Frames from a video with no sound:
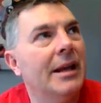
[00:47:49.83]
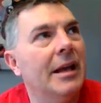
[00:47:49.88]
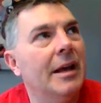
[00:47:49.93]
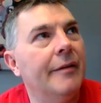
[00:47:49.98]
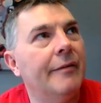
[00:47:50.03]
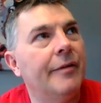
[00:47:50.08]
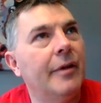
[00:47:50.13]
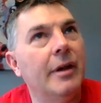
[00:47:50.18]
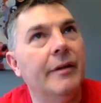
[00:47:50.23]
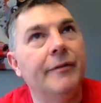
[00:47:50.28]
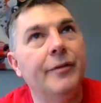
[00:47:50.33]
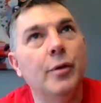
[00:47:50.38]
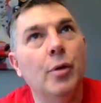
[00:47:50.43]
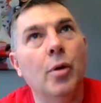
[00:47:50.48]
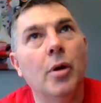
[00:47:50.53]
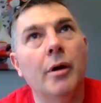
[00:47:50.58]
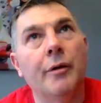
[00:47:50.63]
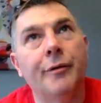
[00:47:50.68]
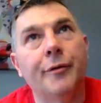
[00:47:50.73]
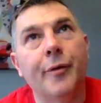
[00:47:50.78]
if, if
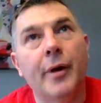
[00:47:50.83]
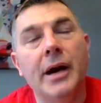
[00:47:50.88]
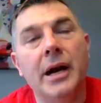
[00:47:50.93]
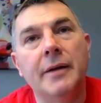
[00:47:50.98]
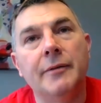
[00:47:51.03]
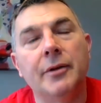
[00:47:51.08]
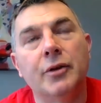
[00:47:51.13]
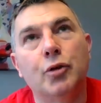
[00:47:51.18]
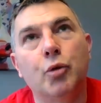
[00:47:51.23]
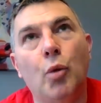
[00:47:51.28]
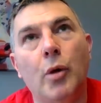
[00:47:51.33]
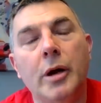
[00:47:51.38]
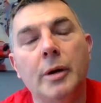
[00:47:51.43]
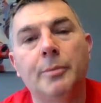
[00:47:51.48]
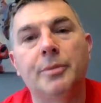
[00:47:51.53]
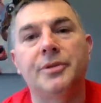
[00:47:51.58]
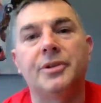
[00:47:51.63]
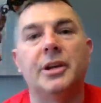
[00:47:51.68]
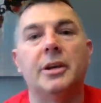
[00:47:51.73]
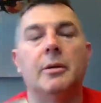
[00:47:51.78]
you're afraid of a
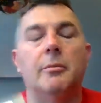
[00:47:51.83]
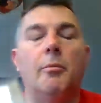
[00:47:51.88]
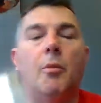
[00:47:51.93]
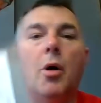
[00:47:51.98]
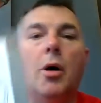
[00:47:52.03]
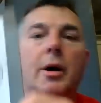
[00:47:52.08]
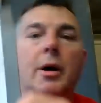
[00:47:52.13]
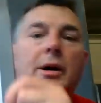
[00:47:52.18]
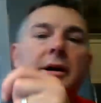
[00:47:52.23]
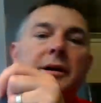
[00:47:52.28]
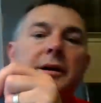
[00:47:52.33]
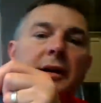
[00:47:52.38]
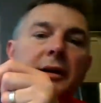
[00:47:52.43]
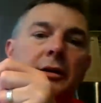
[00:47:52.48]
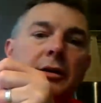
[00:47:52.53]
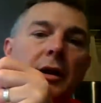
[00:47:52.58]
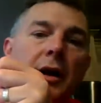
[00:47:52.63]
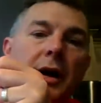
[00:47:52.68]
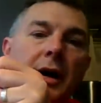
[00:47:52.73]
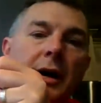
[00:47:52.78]
20% market
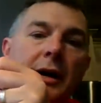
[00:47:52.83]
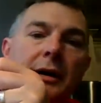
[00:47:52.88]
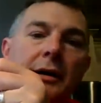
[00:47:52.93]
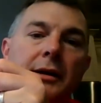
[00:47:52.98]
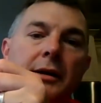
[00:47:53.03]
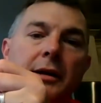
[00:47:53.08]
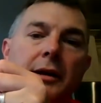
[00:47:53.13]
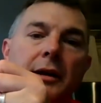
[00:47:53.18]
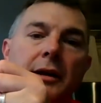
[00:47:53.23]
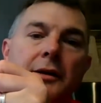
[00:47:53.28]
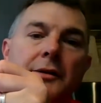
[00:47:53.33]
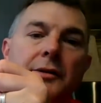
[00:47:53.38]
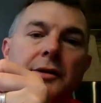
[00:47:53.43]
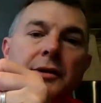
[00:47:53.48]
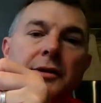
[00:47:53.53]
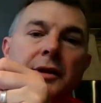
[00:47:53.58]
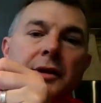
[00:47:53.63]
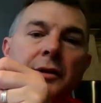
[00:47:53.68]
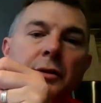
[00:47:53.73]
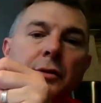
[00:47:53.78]
decline uh,
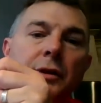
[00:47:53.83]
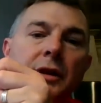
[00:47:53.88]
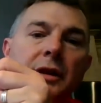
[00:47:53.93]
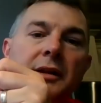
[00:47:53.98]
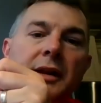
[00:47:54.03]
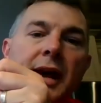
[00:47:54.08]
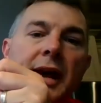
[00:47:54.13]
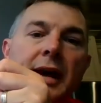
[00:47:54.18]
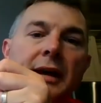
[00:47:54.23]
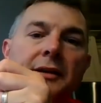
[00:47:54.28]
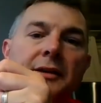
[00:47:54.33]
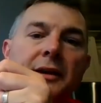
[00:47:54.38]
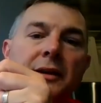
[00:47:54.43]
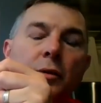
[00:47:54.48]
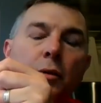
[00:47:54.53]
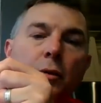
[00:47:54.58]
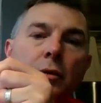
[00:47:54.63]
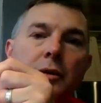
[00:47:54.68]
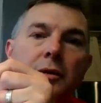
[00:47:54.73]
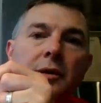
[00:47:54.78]
and you need that
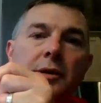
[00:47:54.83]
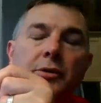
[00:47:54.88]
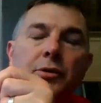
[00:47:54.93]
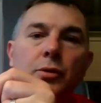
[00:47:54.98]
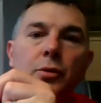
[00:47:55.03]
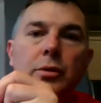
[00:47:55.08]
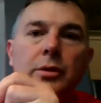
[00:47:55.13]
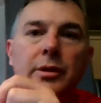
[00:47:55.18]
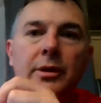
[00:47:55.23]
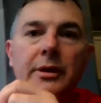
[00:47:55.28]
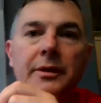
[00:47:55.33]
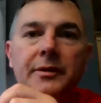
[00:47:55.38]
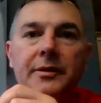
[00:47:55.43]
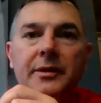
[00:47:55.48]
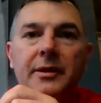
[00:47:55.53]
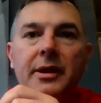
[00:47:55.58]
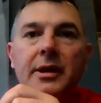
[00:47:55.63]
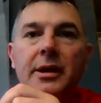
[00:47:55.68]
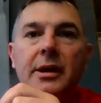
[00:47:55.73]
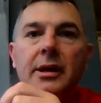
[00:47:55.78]
in order to do
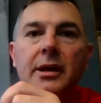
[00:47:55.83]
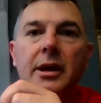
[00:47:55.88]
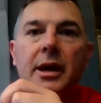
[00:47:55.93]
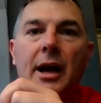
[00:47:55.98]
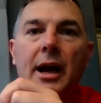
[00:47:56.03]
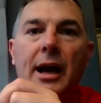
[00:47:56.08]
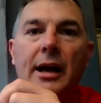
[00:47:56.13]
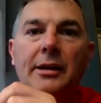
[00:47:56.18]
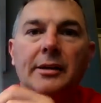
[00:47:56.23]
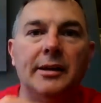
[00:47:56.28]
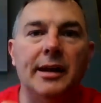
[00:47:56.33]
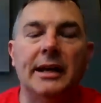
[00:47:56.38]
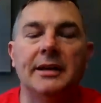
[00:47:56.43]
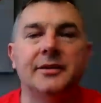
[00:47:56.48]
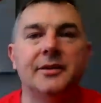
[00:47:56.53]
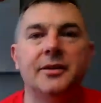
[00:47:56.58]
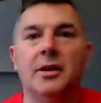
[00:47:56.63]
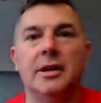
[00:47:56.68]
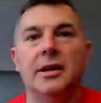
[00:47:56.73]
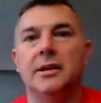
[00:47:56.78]
this, I,
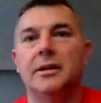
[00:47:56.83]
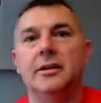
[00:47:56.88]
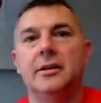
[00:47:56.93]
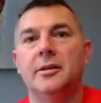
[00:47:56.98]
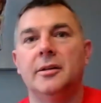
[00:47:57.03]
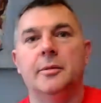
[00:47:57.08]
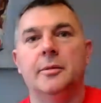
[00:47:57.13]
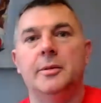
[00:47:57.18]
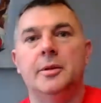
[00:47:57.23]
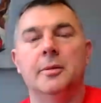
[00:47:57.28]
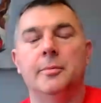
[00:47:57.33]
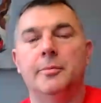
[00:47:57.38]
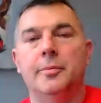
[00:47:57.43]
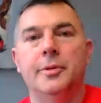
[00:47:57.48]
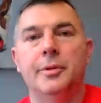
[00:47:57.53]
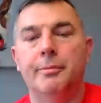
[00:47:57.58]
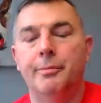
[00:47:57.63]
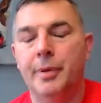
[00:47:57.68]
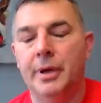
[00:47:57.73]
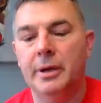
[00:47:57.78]
that's not the, the,
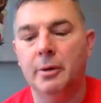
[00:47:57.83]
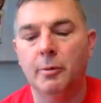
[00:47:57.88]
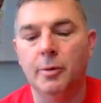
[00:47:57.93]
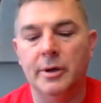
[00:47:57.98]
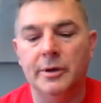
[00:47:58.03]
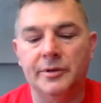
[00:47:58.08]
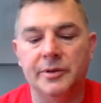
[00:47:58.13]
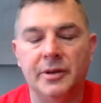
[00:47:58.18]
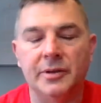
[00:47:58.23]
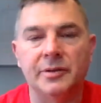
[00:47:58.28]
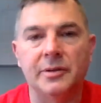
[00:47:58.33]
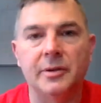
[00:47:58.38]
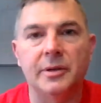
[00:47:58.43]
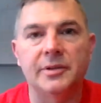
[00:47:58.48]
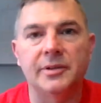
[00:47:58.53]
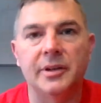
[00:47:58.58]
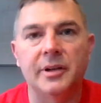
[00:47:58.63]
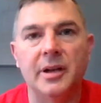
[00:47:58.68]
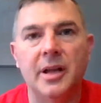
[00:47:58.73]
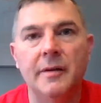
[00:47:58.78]
the big risk is a
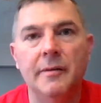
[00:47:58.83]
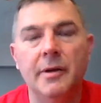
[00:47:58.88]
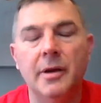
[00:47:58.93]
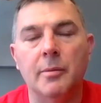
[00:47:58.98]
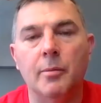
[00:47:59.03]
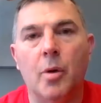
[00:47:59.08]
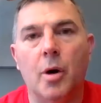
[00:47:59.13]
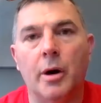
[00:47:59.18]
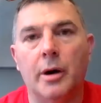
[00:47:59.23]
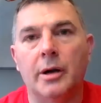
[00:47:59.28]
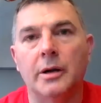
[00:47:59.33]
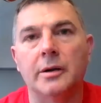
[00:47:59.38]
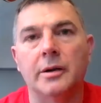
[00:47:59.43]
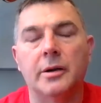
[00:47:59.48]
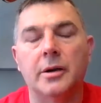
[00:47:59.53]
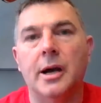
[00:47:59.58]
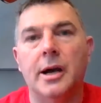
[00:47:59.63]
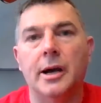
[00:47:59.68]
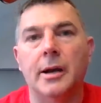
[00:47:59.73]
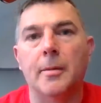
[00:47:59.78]
significant market
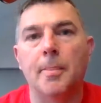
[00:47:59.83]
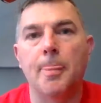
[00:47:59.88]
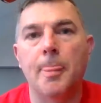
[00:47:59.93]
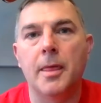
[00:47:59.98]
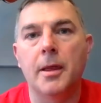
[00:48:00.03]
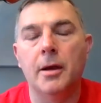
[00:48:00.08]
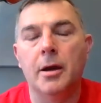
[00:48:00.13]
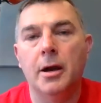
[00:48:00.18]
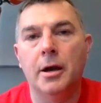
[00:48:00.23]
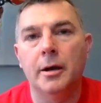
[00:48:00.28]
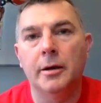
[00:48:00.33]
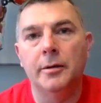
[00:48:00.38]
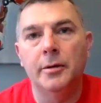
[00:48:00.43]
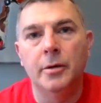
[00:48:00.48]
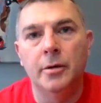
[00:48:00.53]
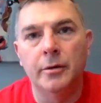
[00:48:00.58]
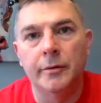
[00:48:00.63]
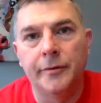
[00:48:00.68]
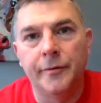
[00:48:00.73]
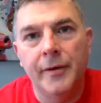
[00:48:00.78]
decline. Uh,
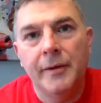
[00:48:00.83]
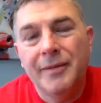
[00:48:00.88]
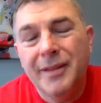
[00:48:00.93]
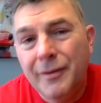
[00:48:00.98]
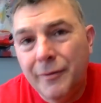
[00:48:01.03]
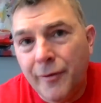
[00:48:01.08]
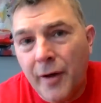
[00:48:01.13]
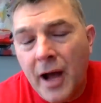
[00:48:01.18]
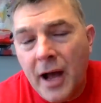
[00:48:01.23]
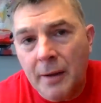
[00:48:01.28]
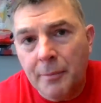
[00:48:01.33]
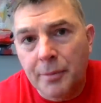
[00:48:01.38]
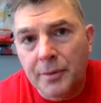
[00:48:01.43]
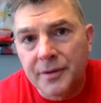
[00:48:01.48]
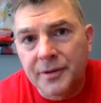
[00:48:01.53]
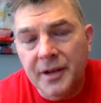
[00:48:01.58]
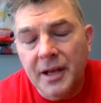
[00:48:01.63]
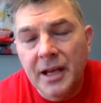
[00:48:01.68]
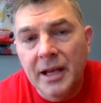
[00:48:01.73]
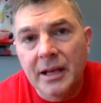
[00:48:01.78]
you know,
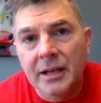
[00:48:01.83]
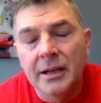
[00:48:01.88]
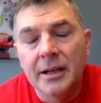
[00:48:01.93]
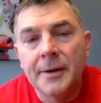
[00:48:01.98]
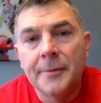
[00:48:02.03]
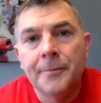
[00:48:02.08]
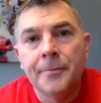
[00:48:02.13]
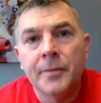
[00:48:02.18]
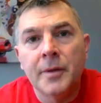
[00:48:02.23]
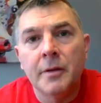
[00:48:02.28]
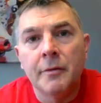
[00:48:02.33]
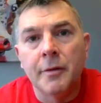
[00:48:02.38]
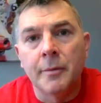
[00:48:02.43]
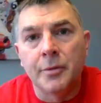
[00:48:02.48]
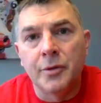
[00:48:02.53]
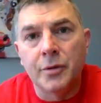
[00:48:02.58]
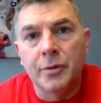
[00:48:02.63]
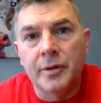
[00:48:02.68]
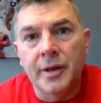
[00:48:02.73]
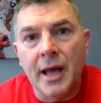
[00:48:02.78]
55%
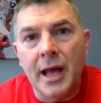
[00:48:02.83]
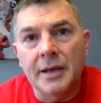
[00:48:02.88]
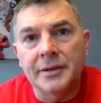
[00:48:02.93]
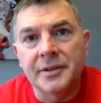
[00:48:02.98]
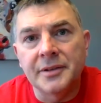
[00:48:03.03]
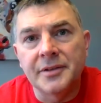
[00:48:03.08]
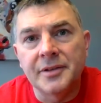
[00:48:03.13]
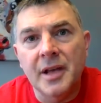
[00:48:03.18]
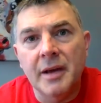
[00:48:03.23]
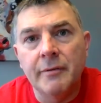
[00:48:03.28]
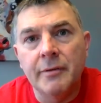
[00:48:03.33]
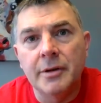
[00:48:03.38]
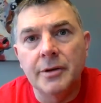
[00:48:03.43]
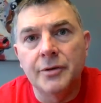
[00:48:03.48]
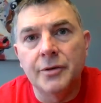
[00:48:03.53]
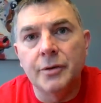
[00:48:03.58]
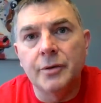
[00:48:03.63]
from 2007 to